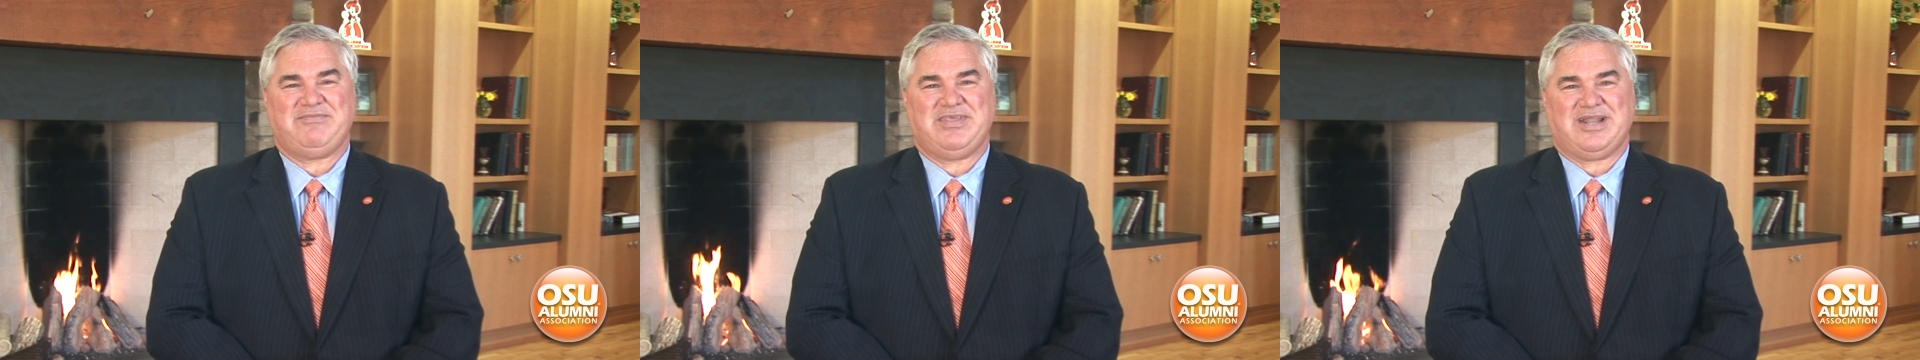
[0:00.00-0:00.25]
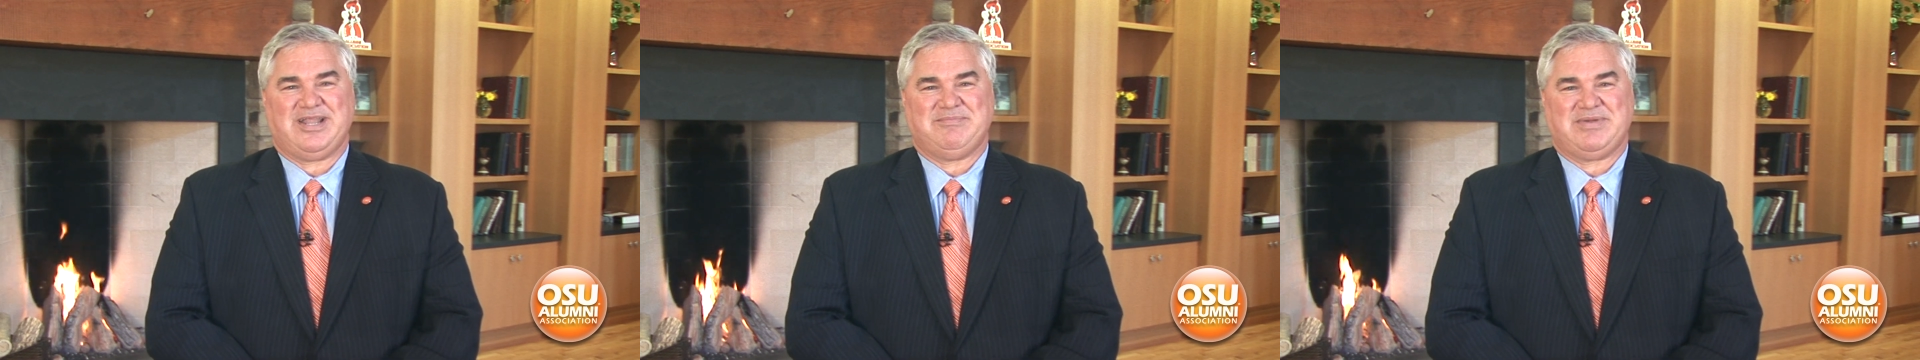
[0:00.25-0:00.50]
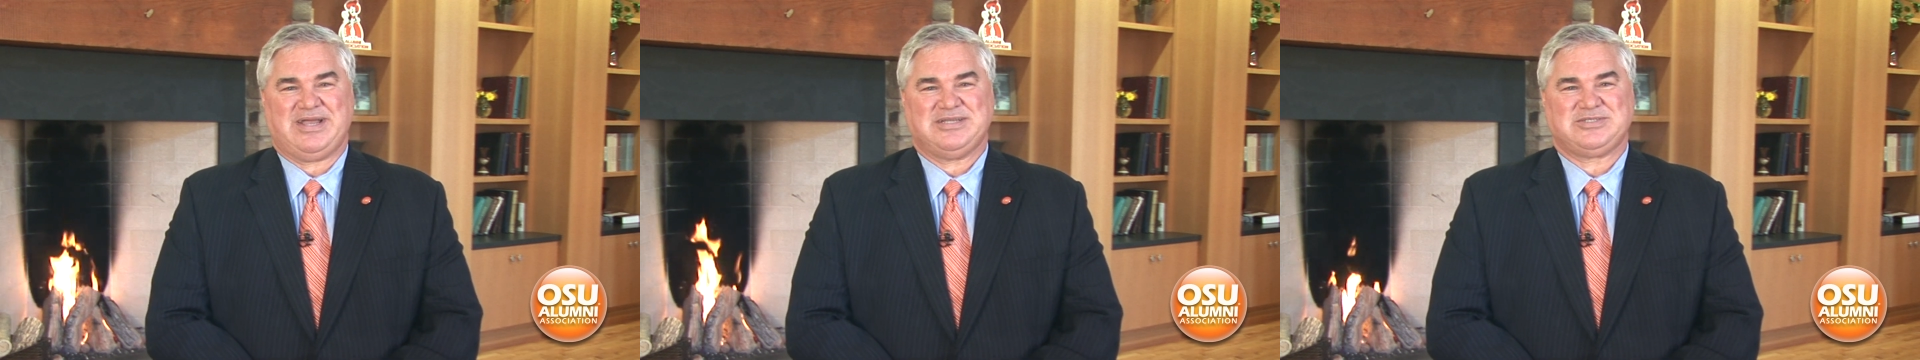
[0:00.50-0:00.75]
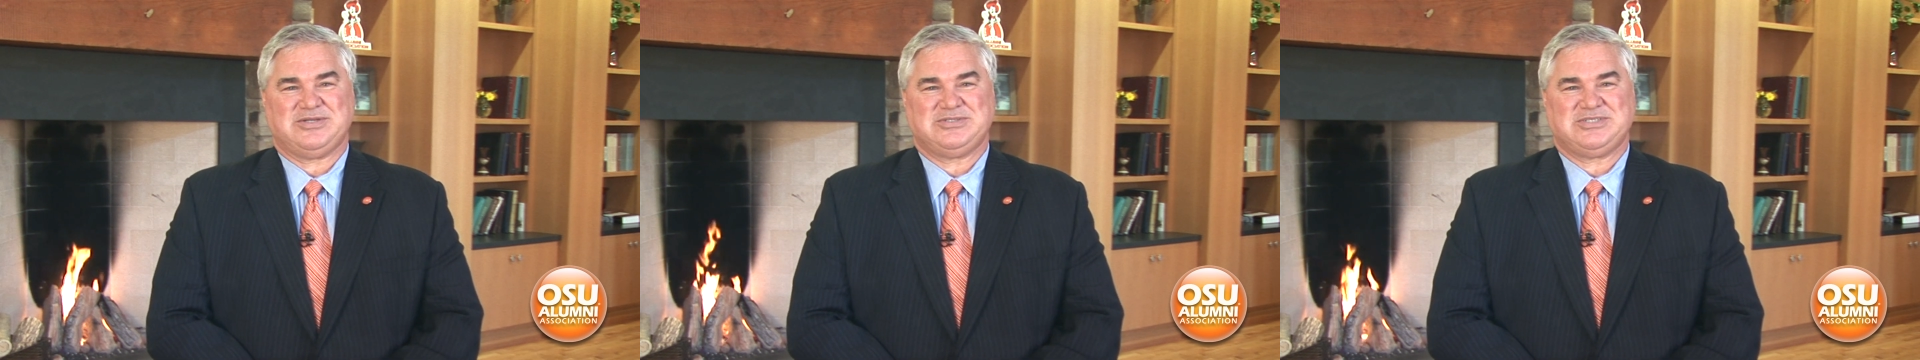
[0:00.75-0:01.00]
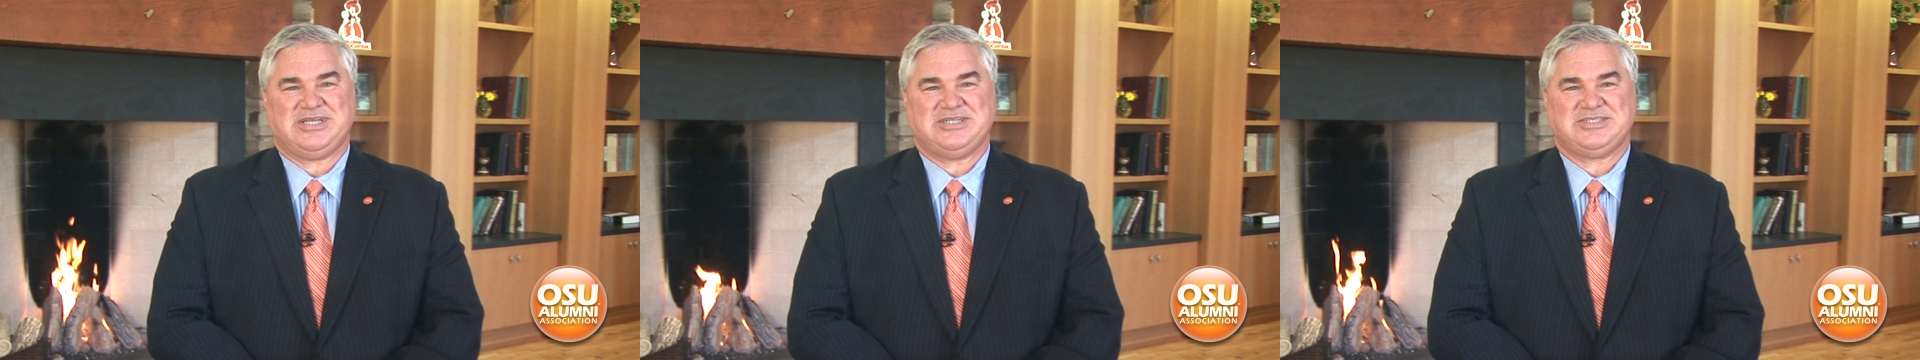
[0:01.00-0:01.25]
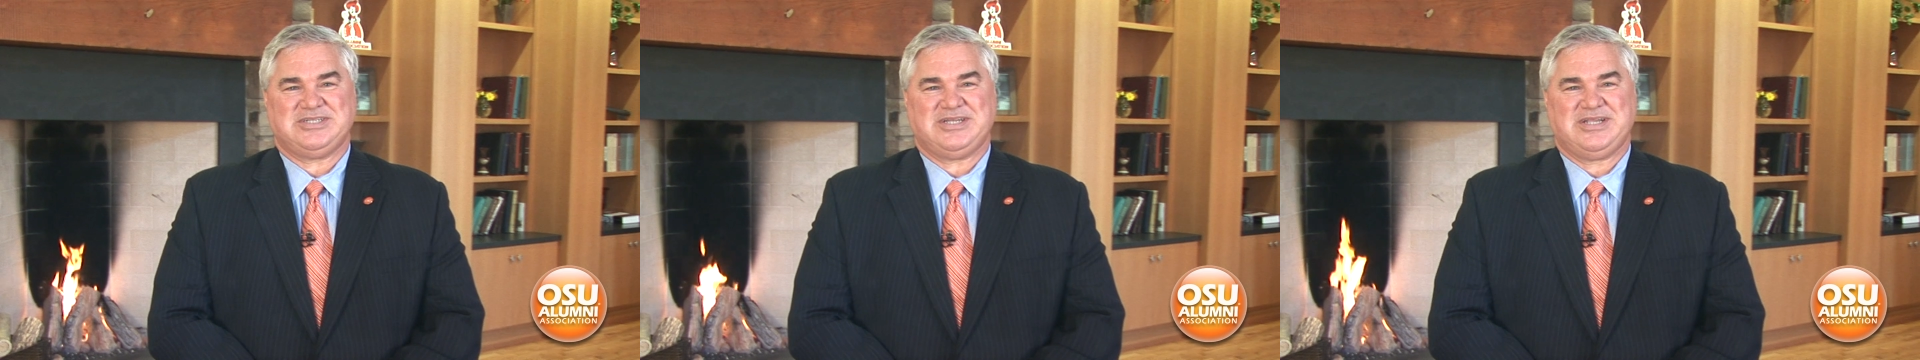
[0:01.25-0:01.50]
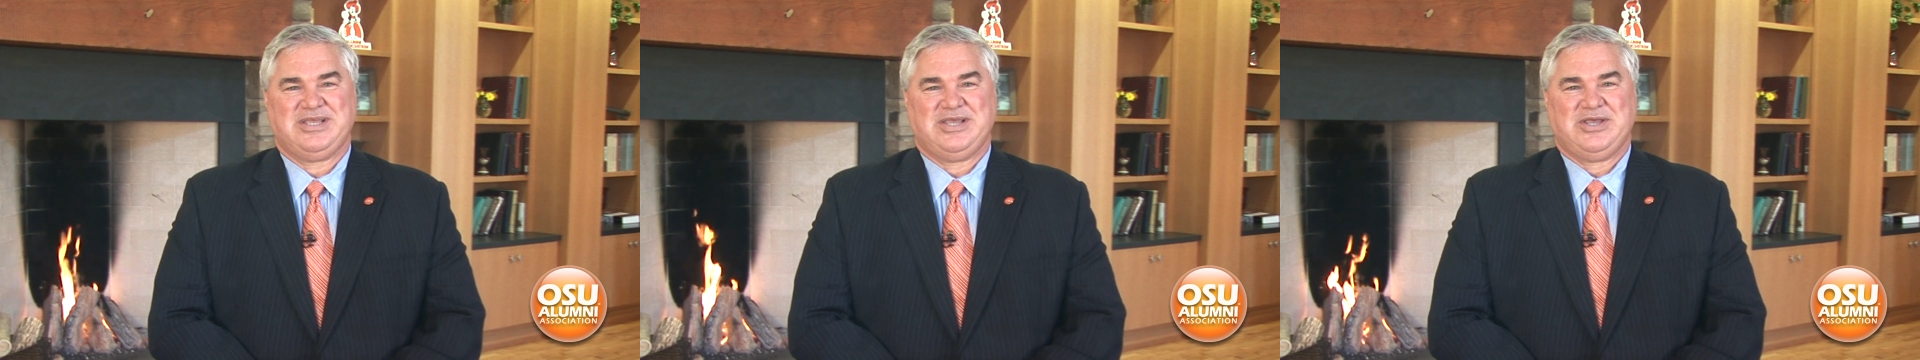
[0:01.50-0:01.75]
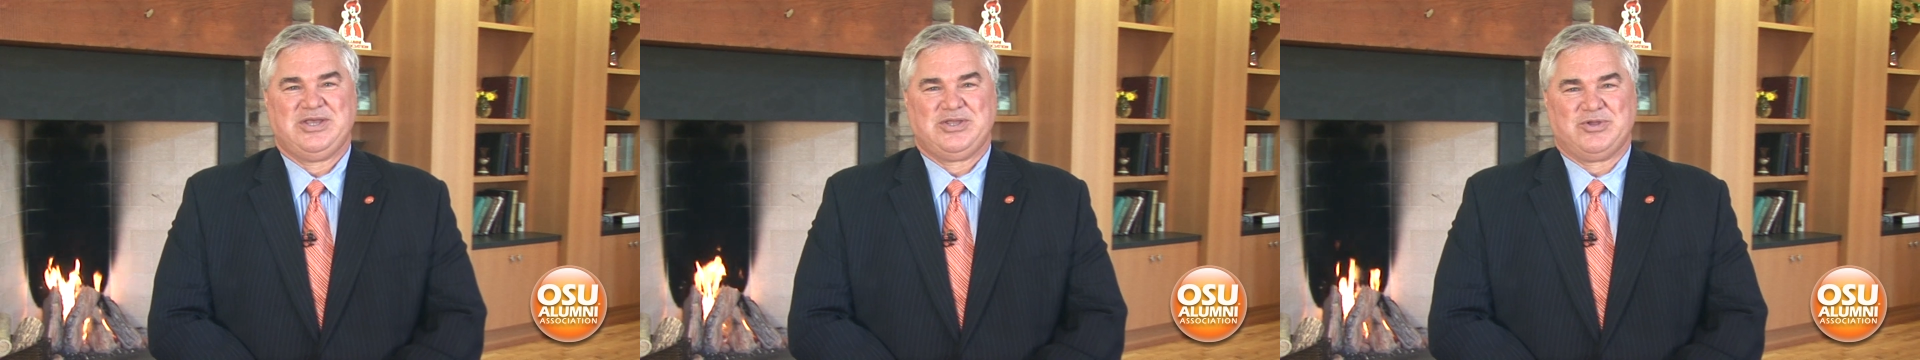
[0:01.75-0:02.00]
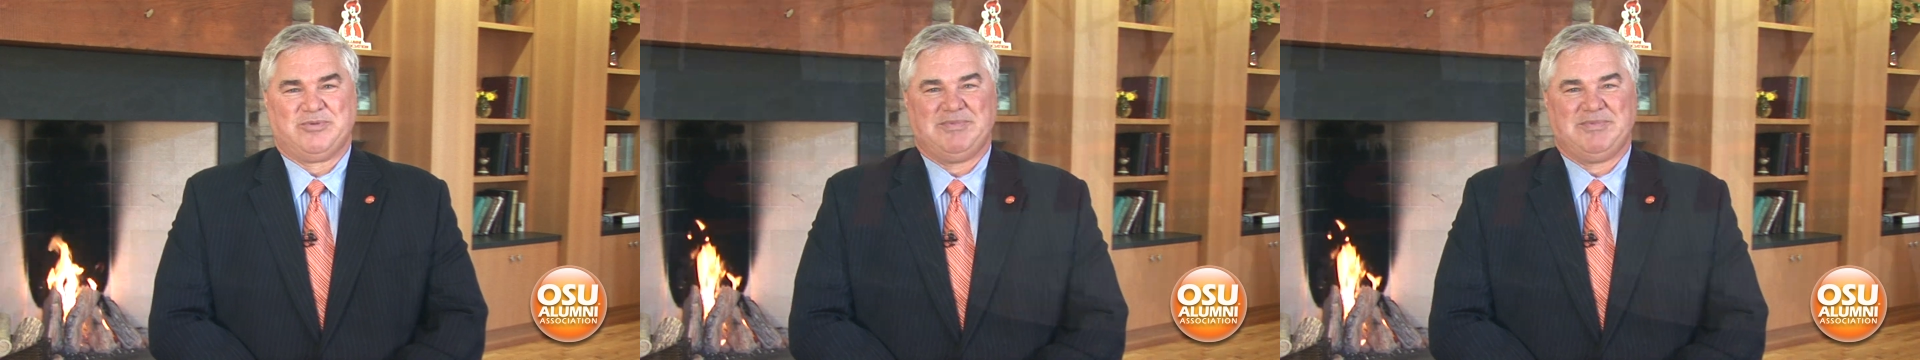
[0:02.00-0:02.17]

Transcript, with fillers: of the Alumni Association. Your